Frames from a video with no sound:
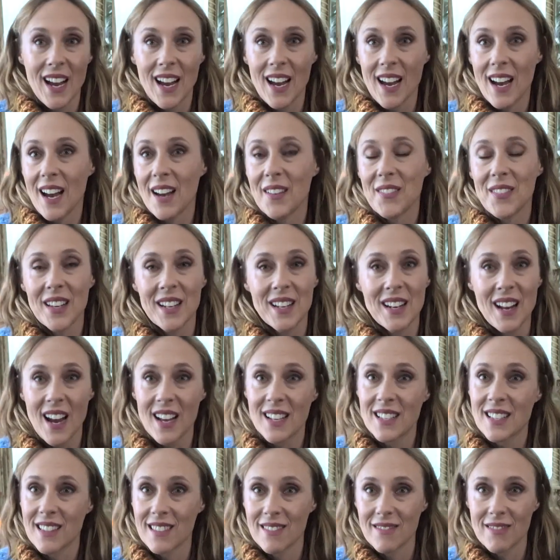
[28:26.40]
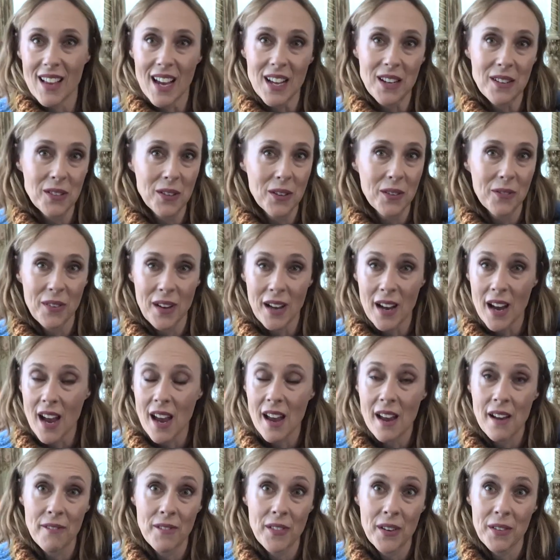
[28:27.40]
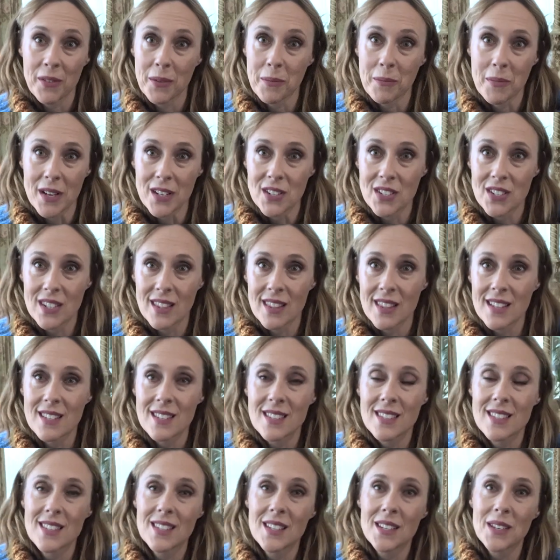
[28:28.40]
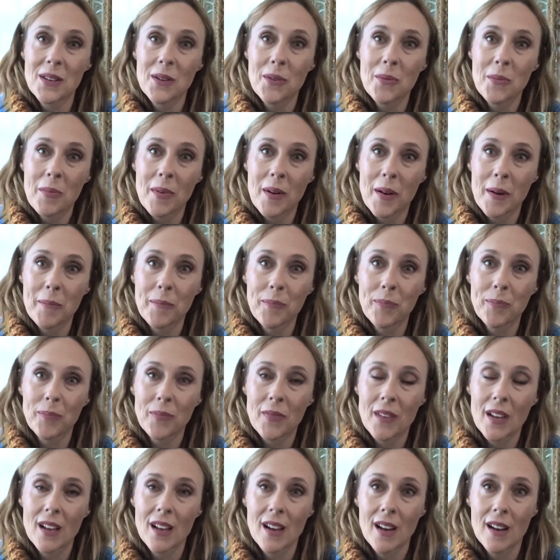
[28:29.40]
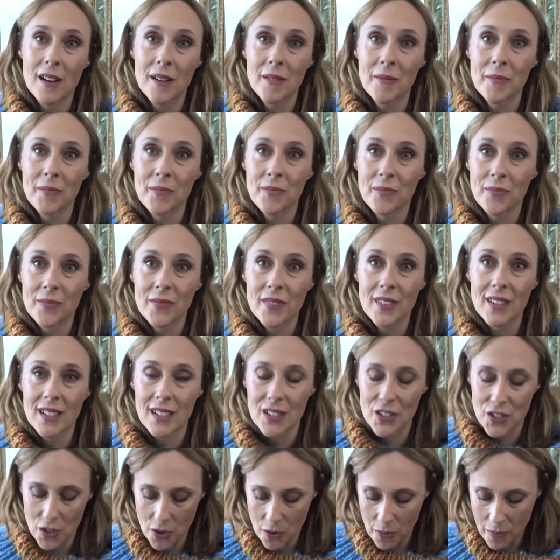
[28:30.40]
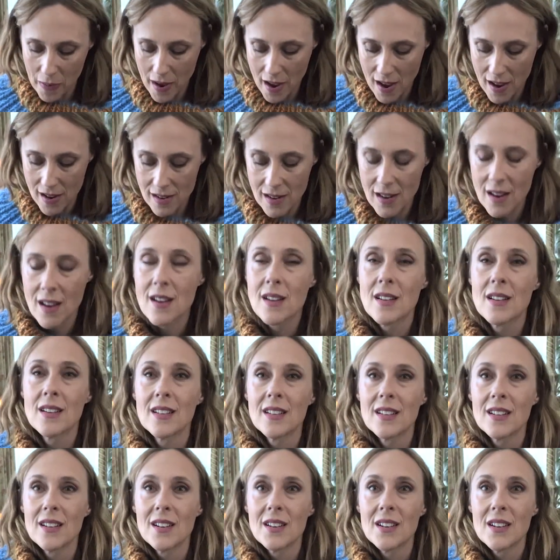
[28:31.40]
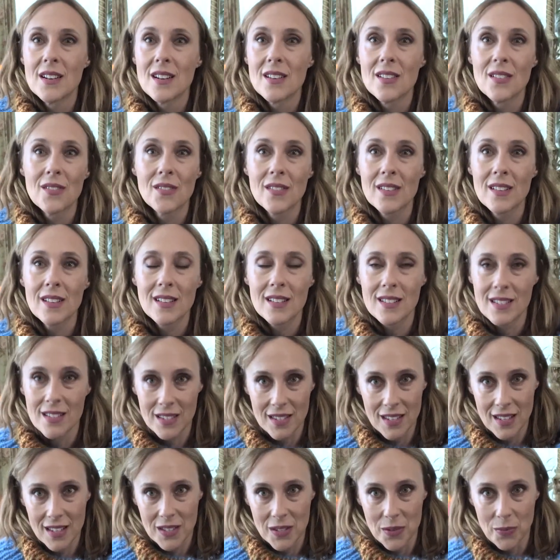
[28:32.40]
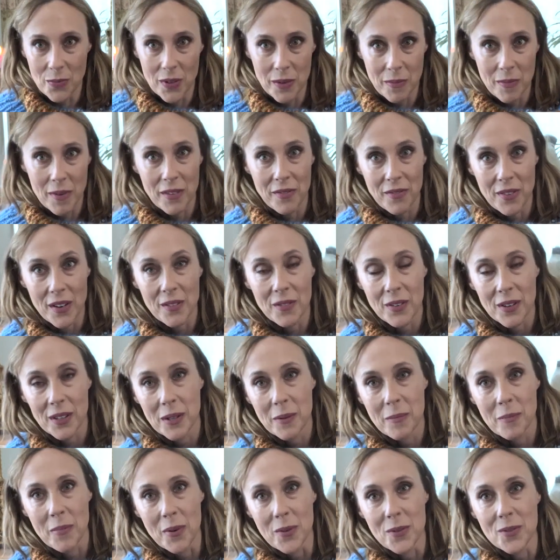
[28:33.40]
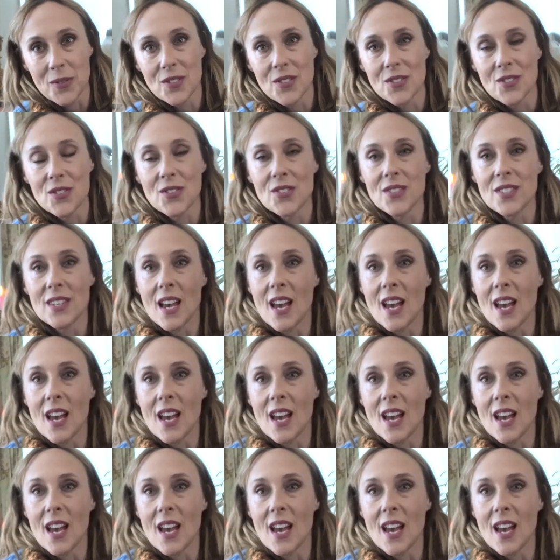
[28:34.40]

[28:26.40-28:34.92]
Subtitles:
I mean, I don't know if I have ever mentioned this to you, but Chopin is one of my favorite composers.